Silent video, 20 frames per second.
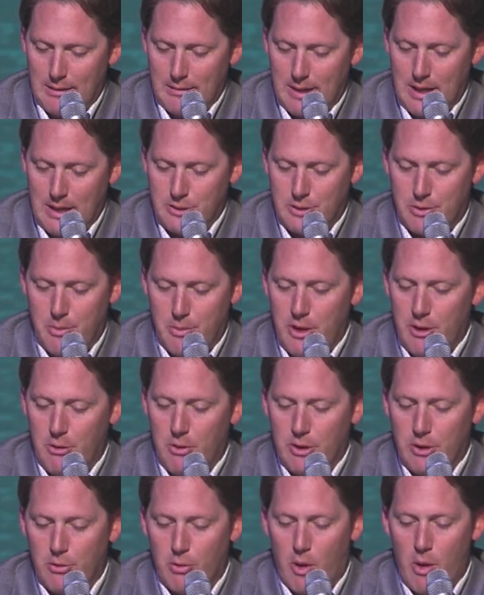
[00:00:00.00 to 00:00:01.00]

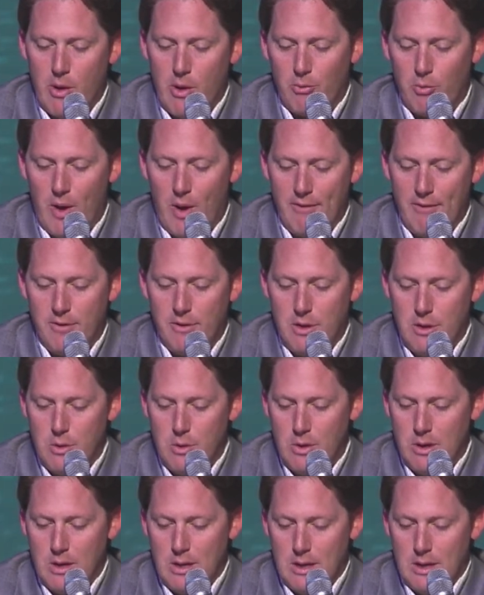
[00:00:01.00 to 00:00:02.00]
instrumental in growing
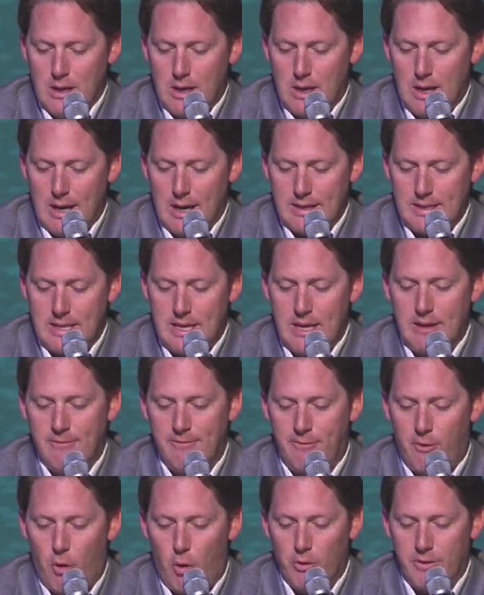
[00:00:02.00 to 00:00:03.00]
revenue
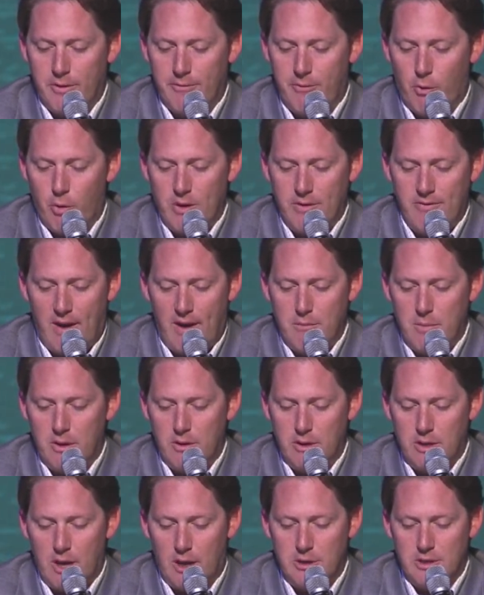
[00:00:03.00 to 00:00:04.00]
tenfold to $45
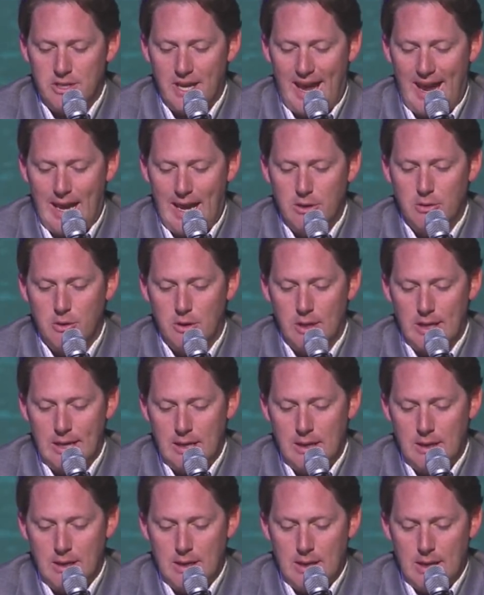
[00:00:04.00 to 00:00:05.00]
million annually,